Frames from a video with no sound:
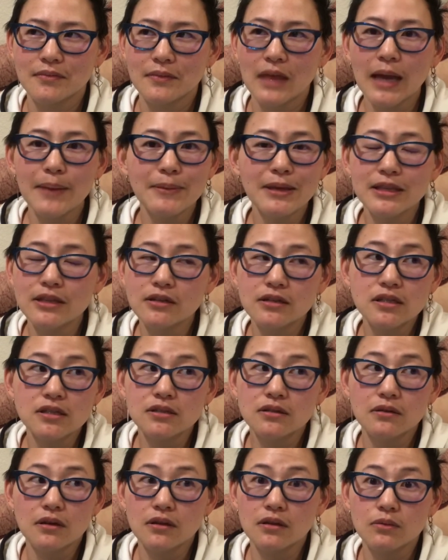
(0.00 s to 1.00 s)
I mean, there is
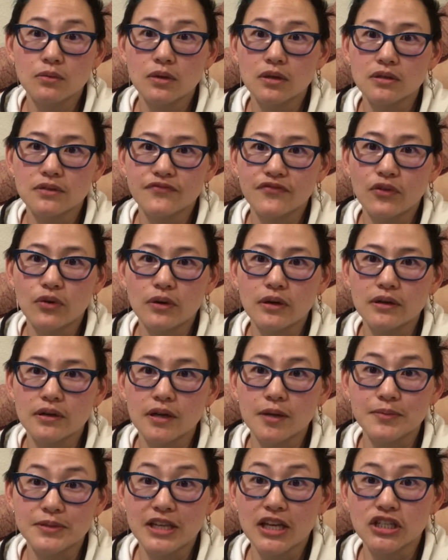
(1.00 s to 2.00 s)
no other word for it
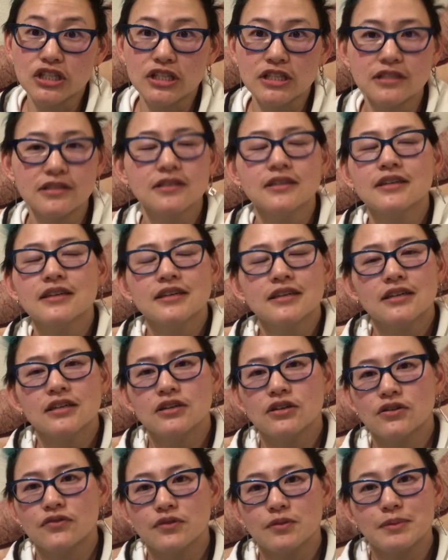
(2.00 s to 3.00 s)
obsession
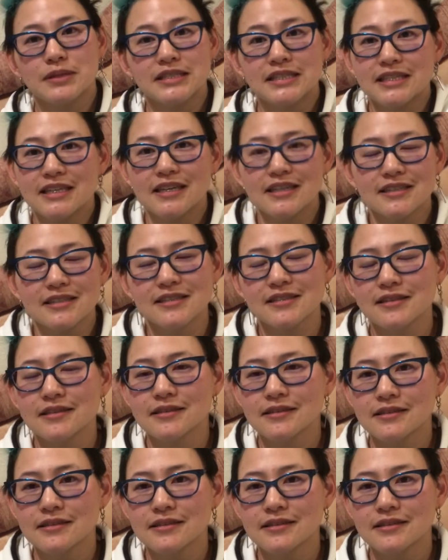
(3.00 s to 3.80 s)
over BTS.